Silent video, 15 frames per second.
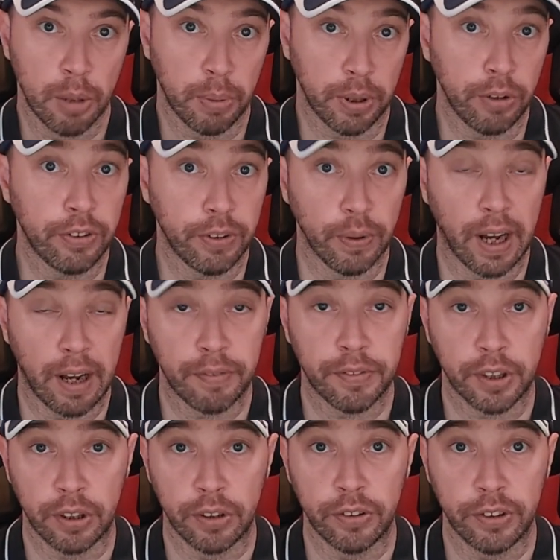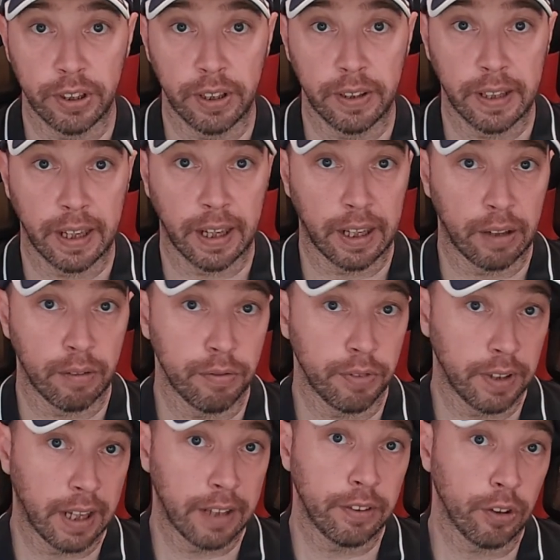But you still have to consider that, and
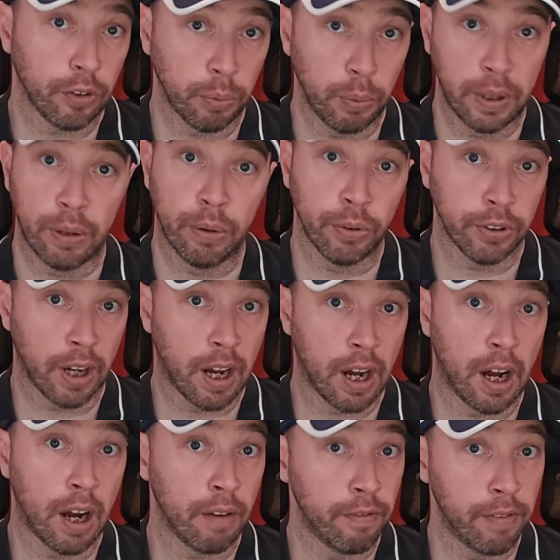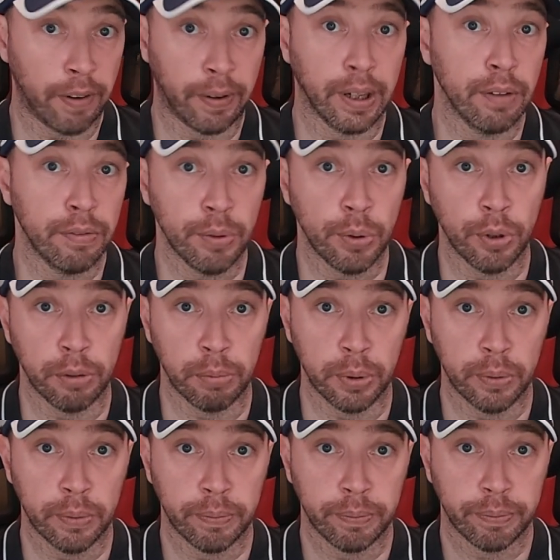Fanatec's wheels are very
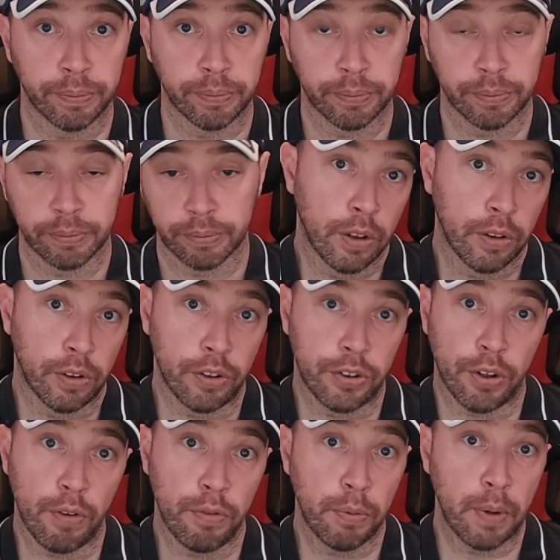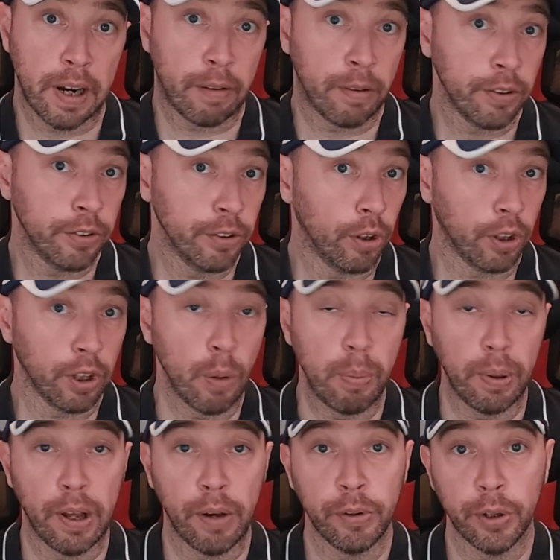affordable. The software is not going to
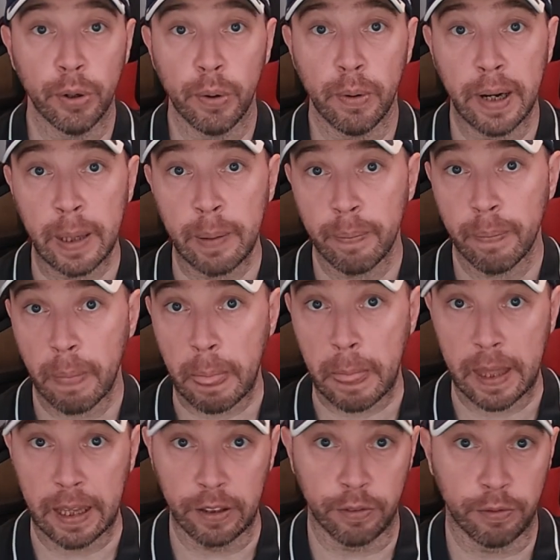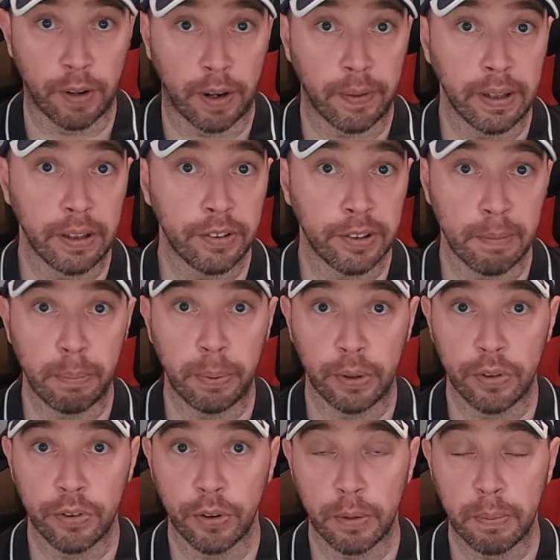blow you away. It's very simple
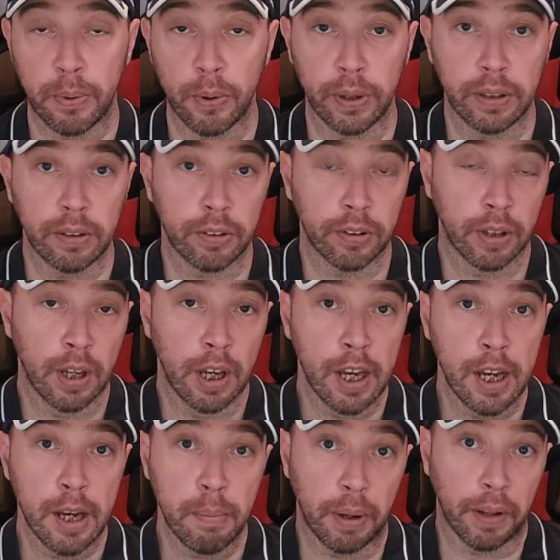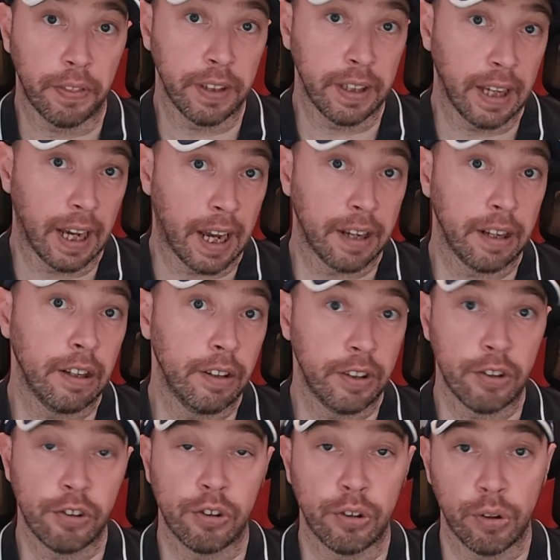and to the point, but the added
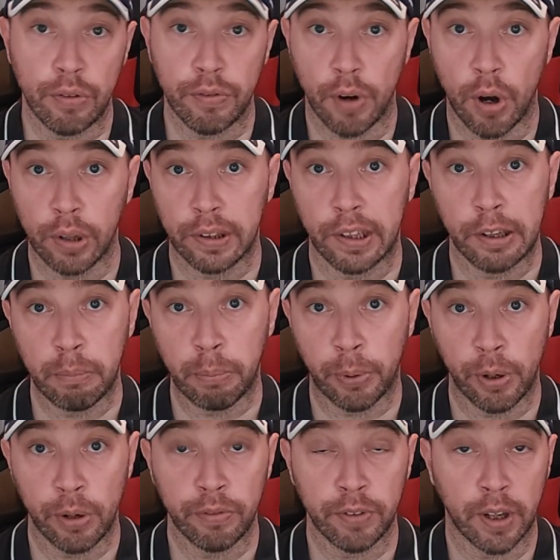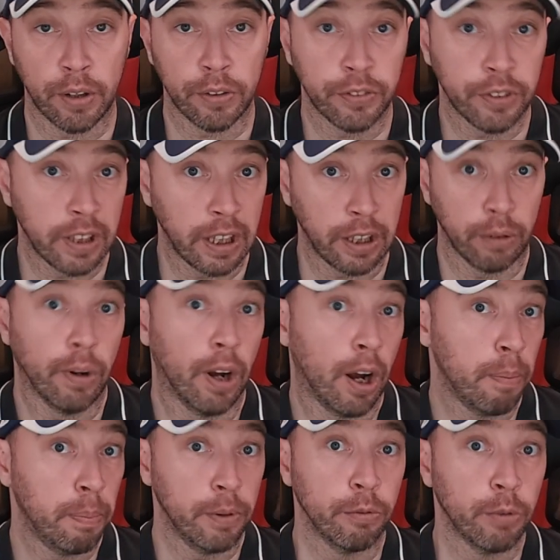addition of online profiles to get you
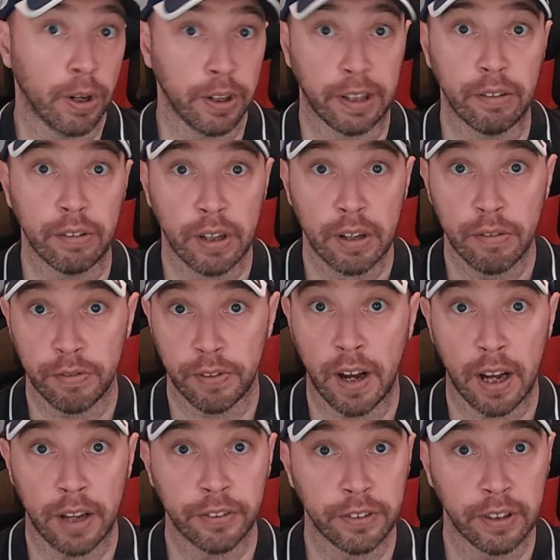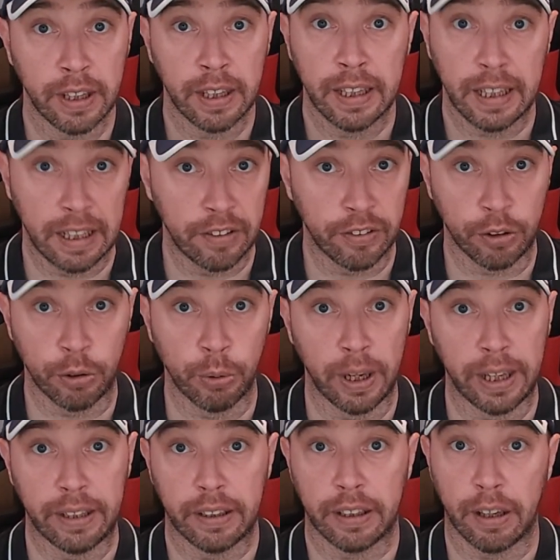up and running fast is
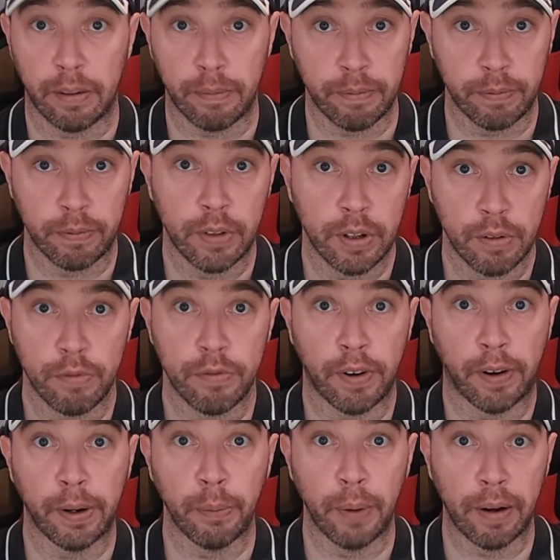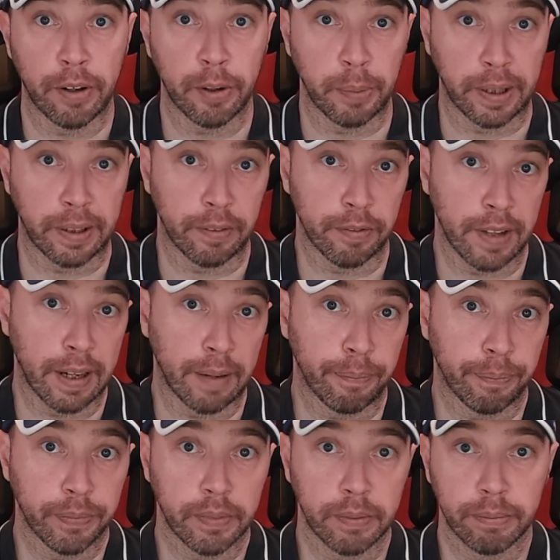great, and I'm very welcoming of that.
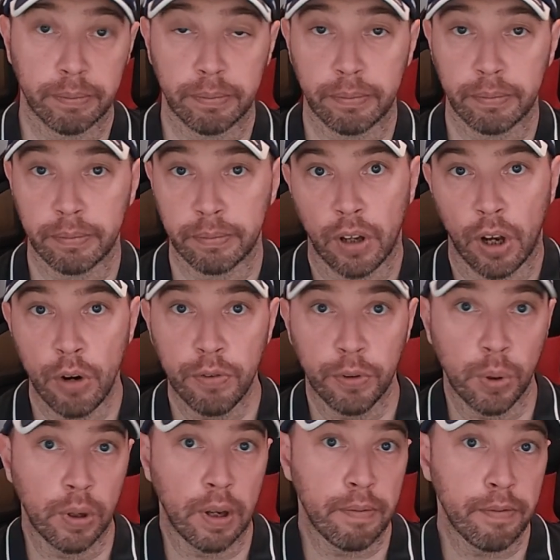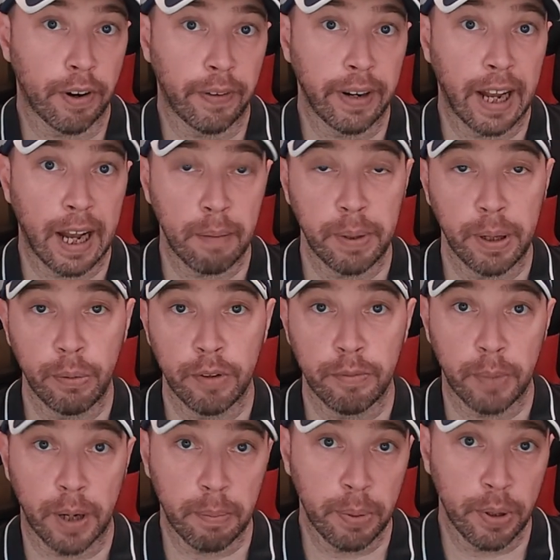Overall, I'm very happy
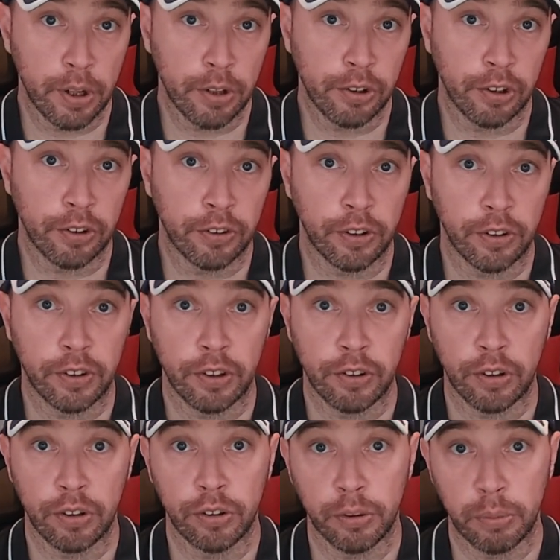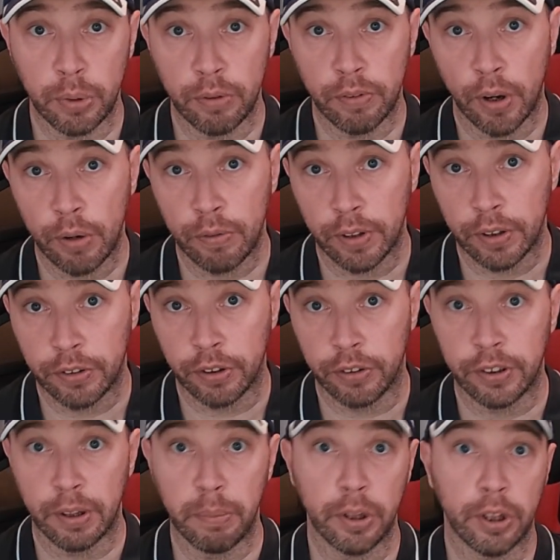with my purchase decision to move over to
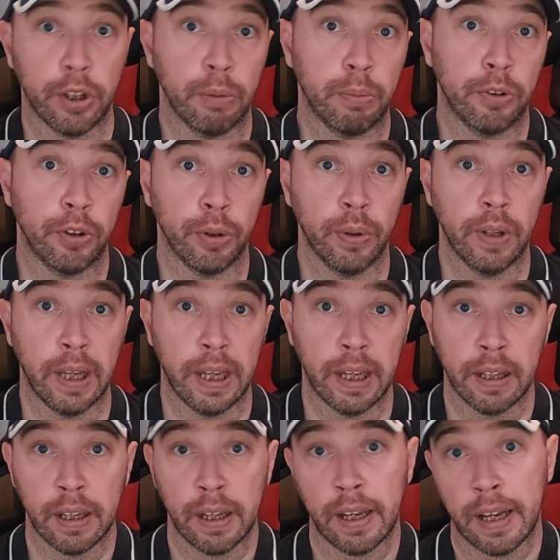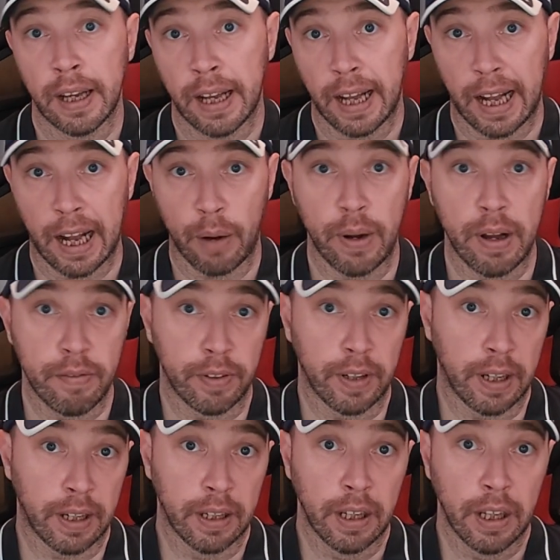Simucube 2 here.
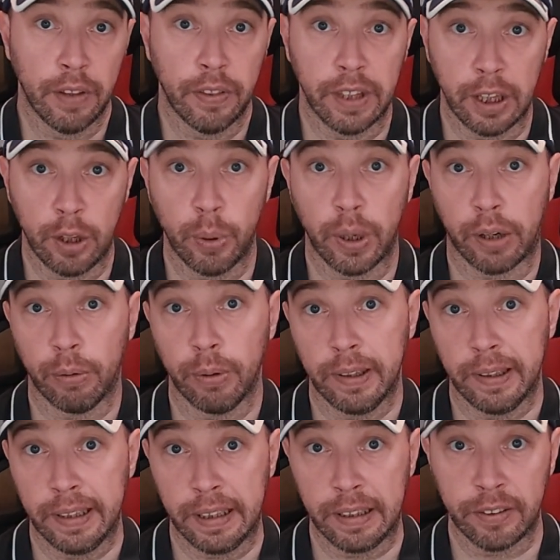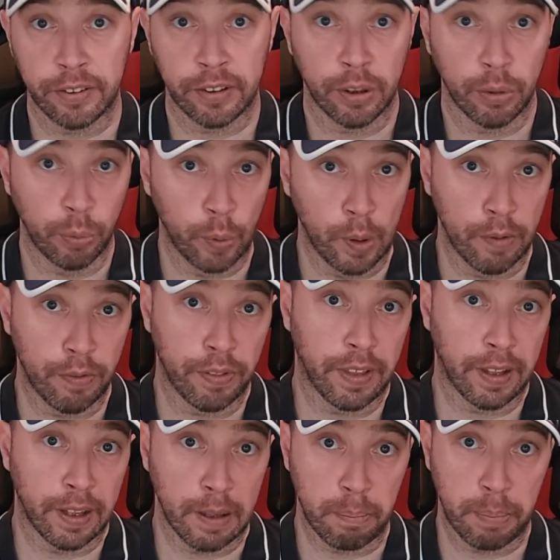However, the quick release with
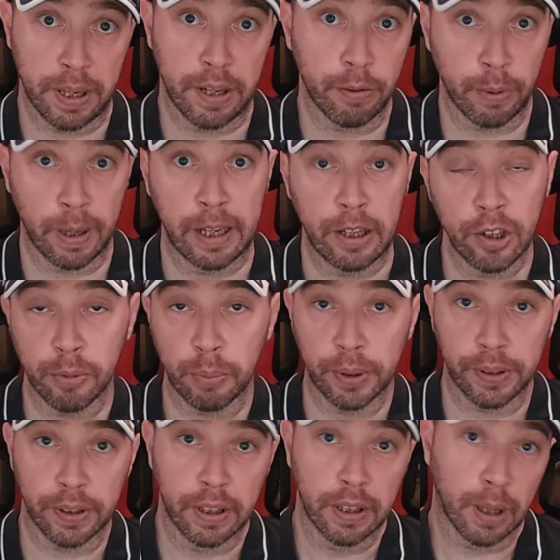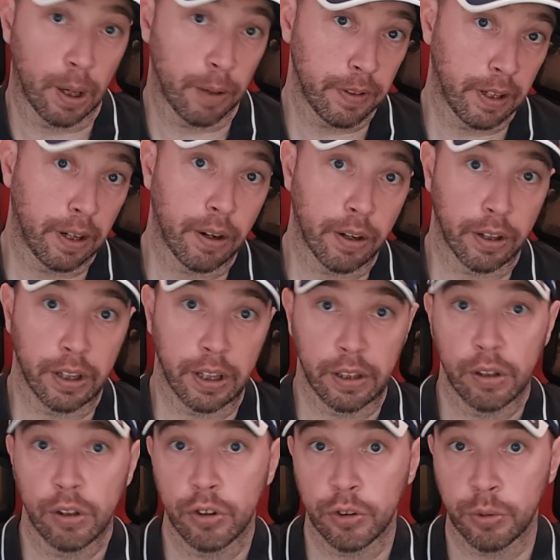the pin arrangement, I think I'm going
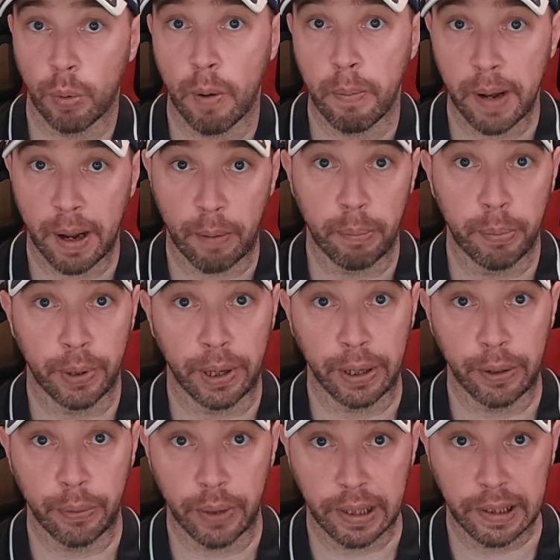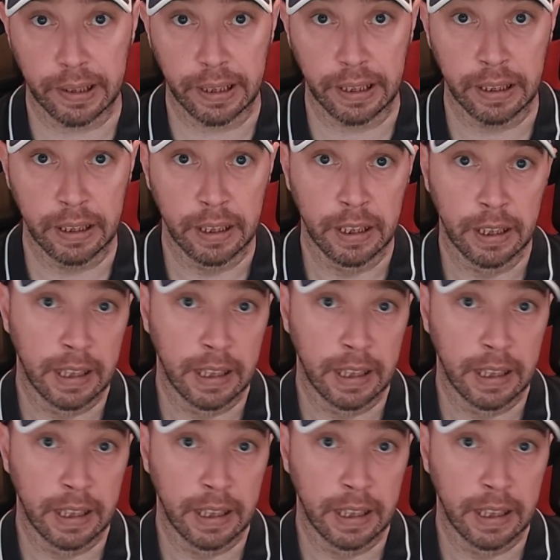to swap out pretty quickly.